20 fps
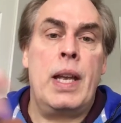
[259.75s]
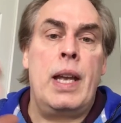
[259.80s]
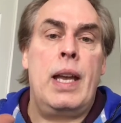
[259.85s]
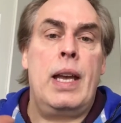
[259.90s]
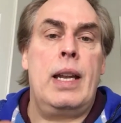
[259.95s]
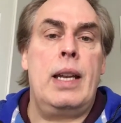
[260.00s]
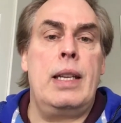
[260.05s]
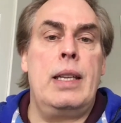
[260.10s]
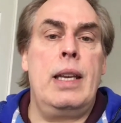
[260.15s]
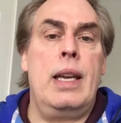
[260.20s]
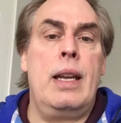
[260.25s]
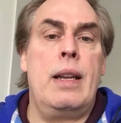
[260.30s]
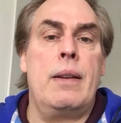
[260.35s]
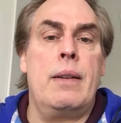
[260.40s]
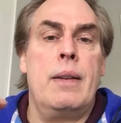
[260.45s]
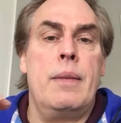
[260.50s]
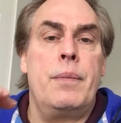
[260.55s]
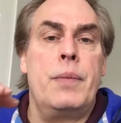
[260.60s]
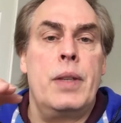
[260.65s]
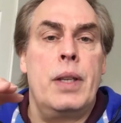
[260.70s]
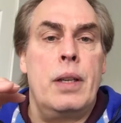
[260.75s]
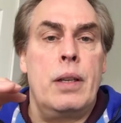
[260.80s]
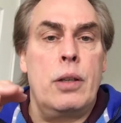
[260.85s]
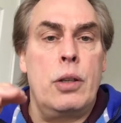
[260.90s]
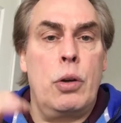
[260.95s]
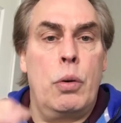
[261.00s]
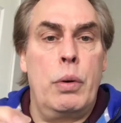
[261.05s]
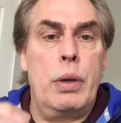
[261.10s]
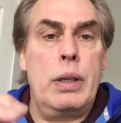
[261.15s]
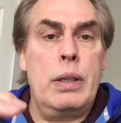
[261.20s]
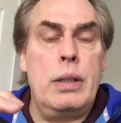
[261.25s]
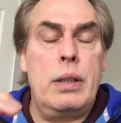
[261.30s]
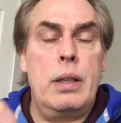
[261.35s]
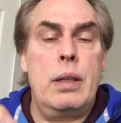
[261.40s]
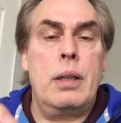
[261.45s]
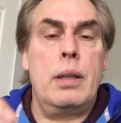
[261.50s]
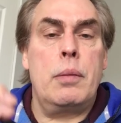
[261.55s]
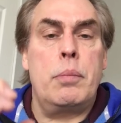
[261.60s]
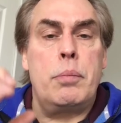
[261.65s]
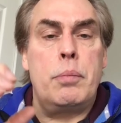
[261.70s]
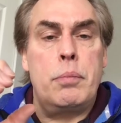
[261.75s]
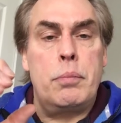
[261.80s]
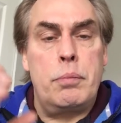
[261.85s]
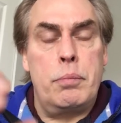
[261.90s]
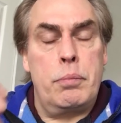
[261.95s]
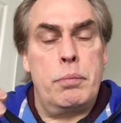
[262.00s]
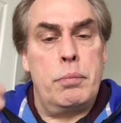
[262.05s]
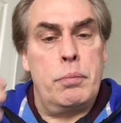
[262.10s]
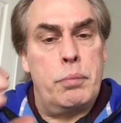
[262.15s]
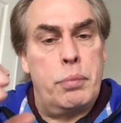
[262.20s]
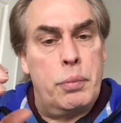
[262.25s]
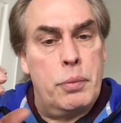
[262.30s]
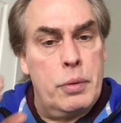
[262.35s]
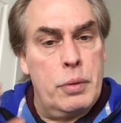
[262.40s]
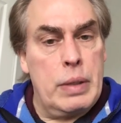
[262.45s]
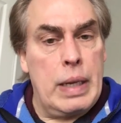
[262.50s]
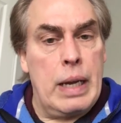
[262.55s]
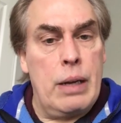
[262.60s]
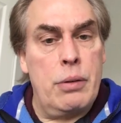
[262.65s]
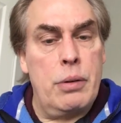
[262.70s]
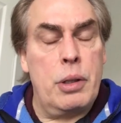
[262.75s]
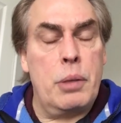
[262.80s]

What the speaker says: And again, going down